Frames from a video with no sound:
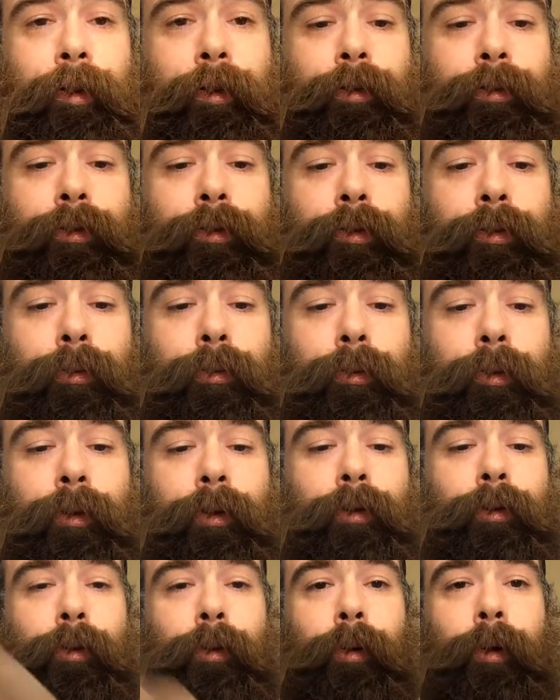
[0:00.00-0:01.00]
it to
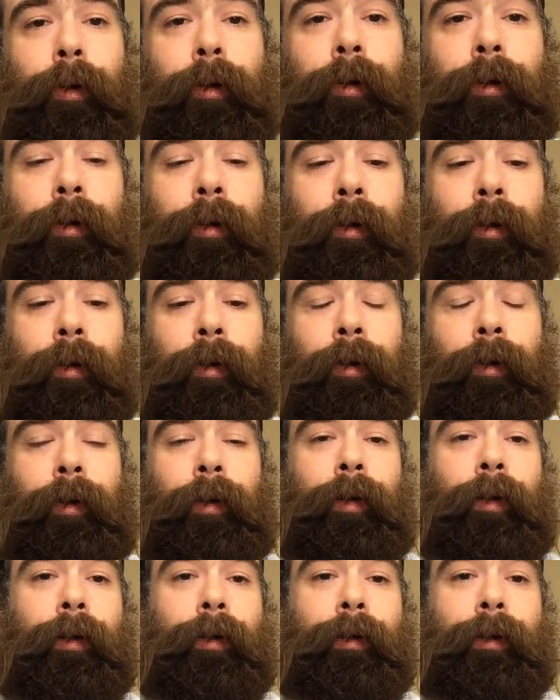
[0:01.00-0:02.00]
your
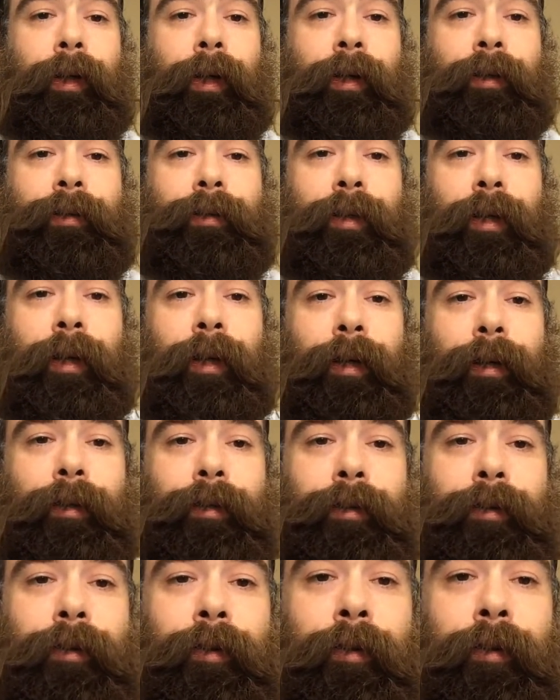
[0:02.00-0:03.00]
neck
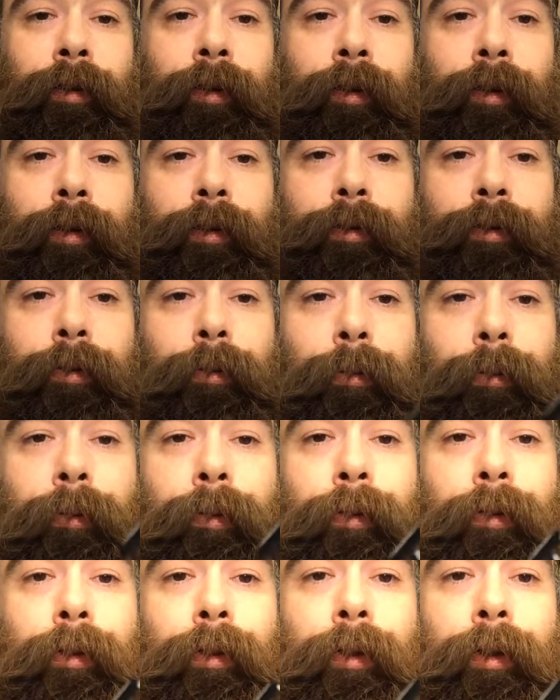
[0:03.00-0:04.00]
size. So
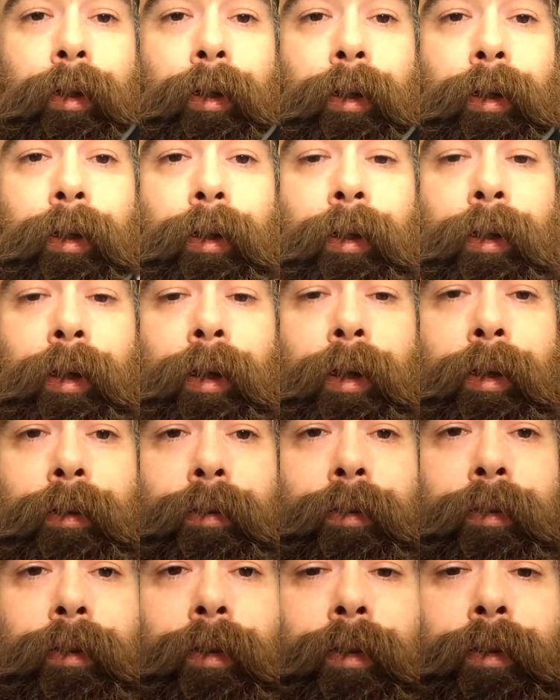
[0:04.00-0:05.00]
it
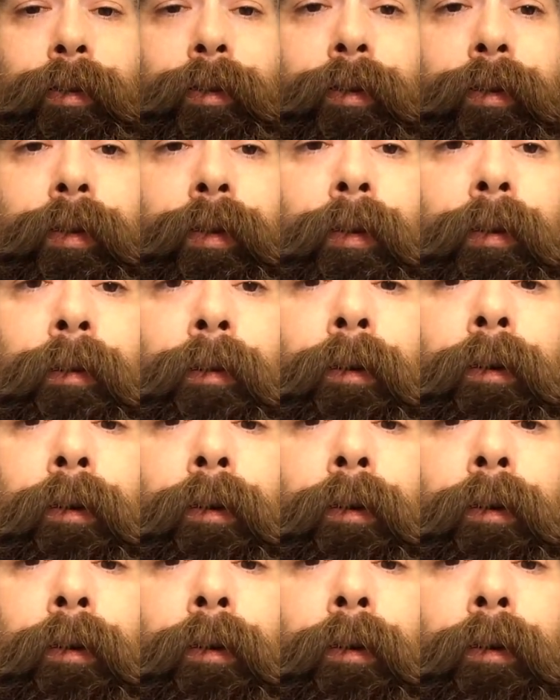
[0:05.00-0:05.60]
has this,